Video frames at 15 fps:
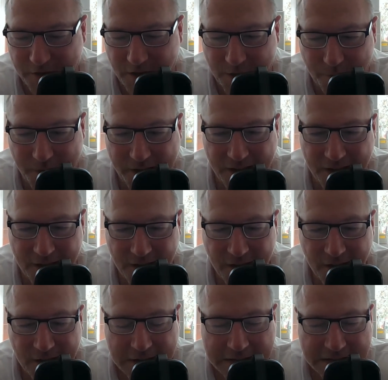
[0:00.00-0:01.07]
going to be,
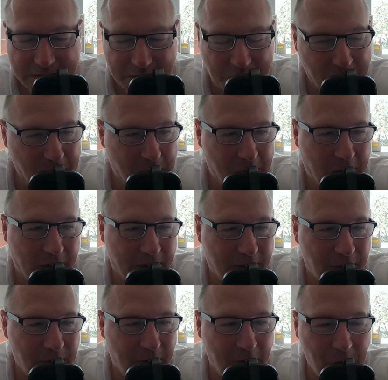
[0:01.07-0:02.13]
I
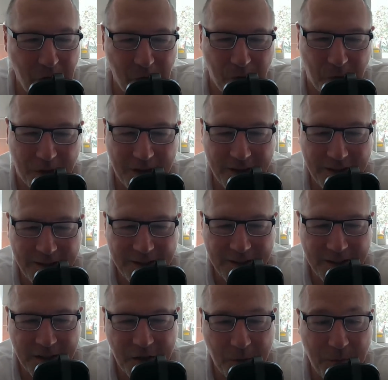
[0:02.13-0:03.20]
don't know.
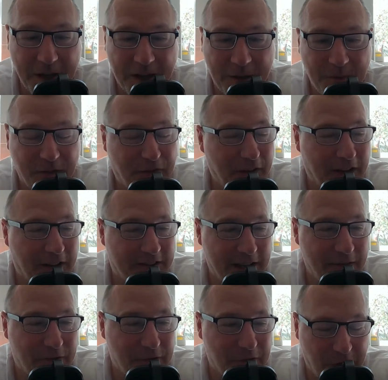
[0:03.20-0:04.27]
You're making me think 7,